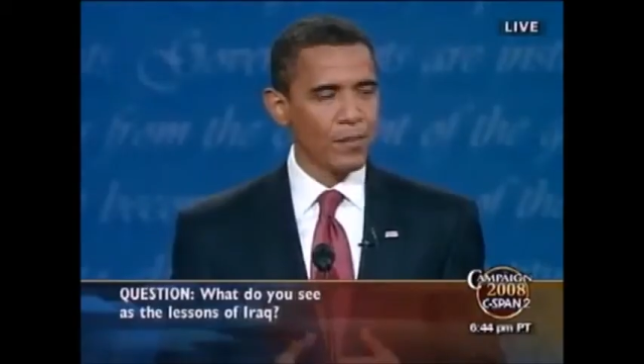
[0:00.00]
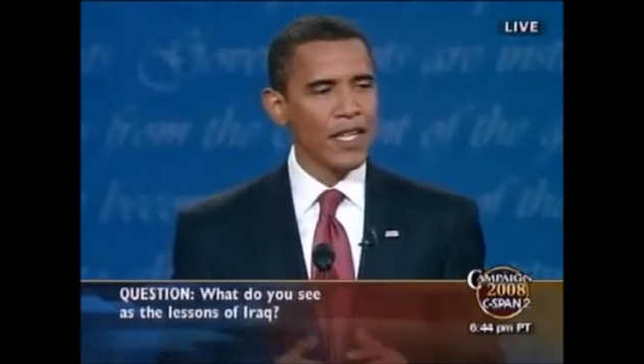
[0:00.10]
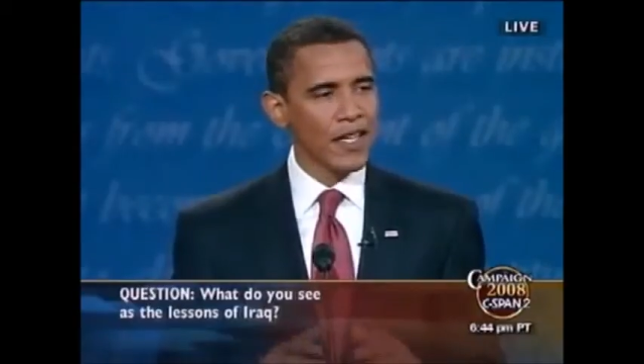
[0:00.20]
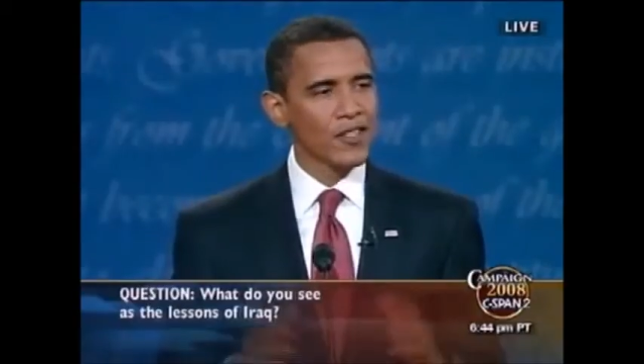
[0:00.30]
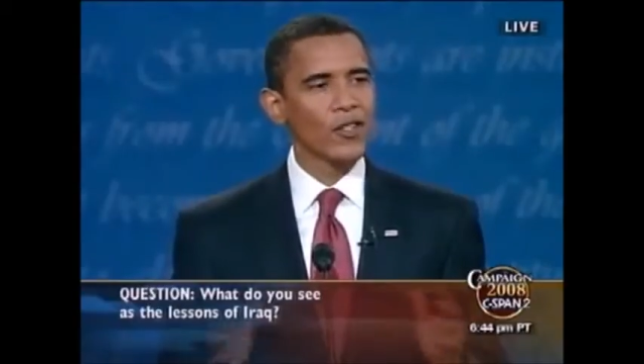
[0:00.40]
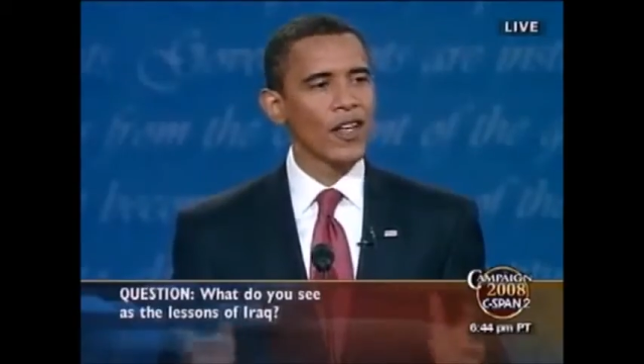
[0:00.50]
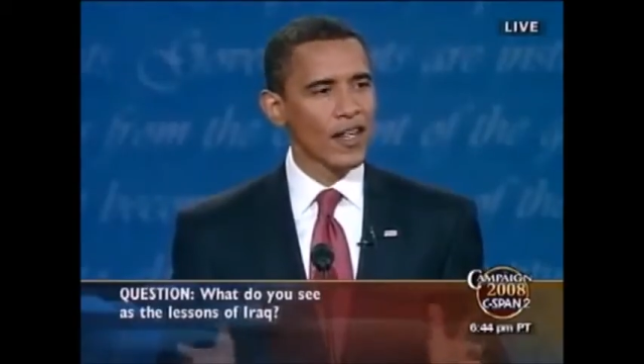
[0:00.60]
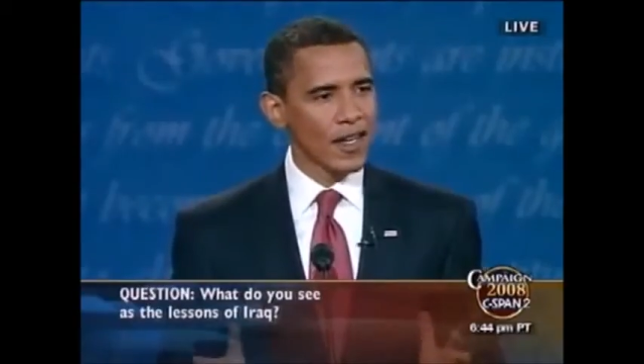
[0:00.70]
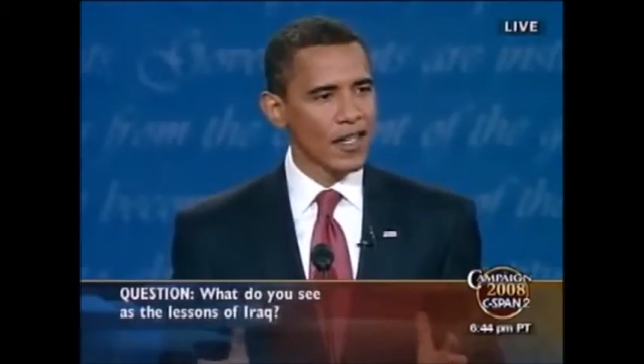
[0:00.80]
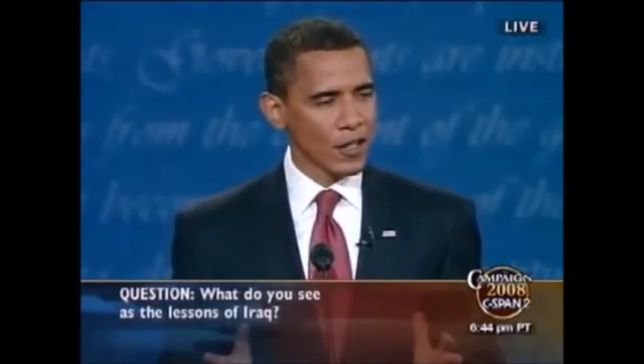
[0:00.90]
because they're
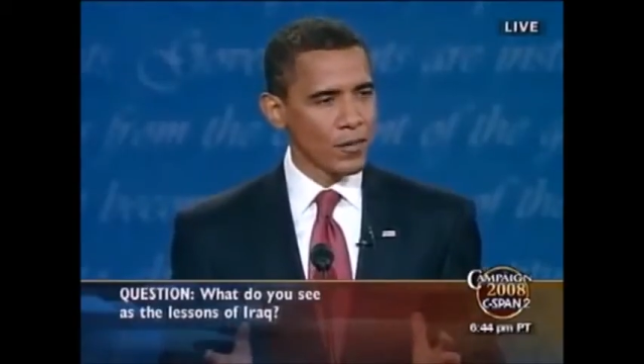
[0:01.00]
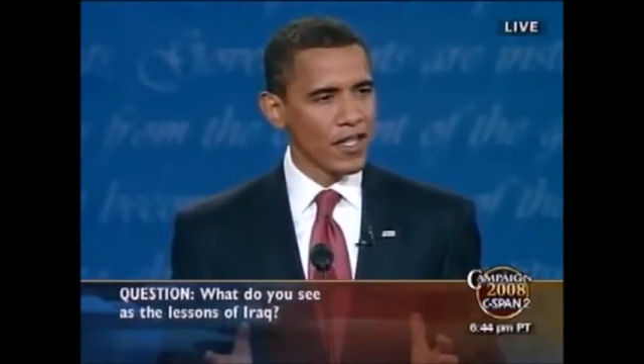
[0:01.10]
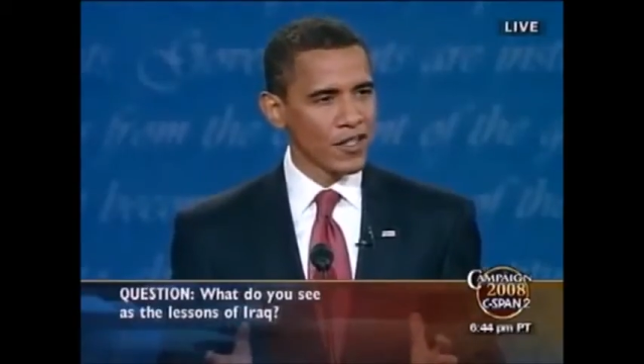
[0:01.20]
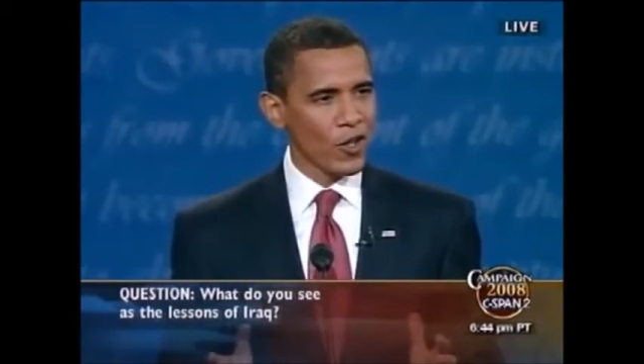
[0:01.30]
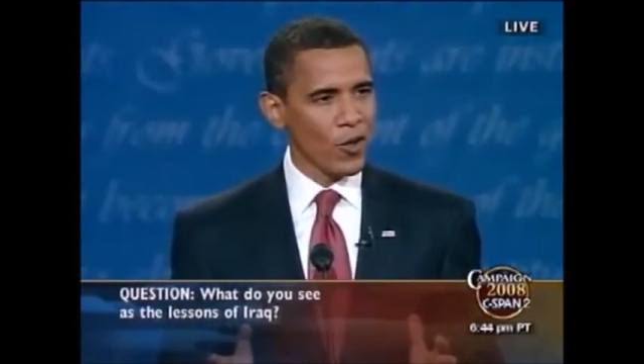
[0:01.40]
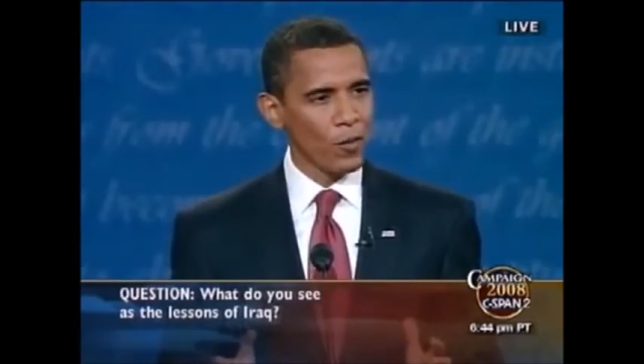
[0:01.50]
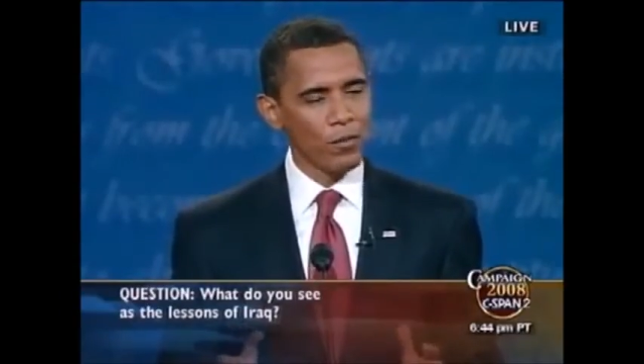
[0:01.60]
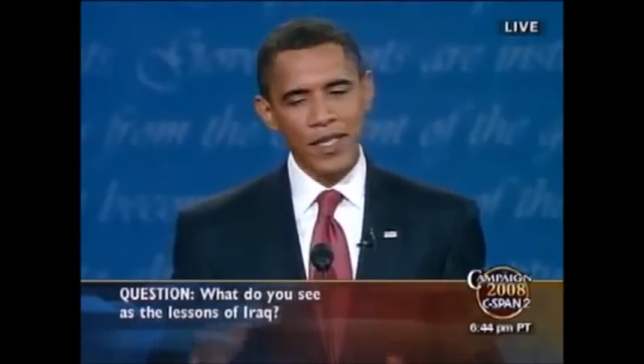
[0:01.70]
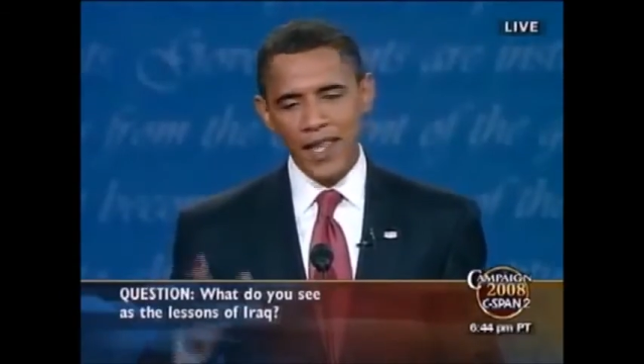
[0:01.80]
done as a committee as a whole.